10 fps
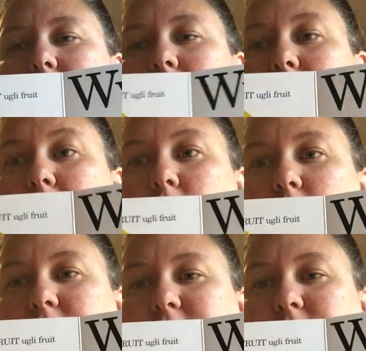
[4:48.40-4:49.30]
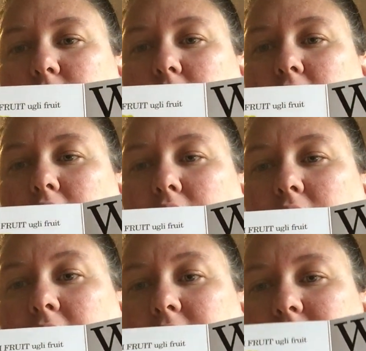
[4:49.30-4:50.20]
U is for
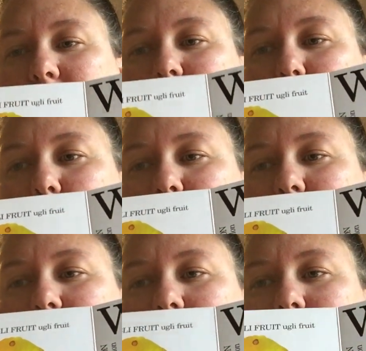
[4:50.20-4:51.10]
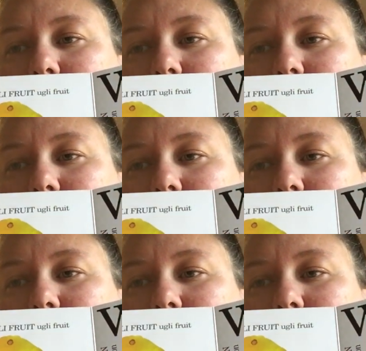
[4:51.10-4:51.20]
ugli fruit.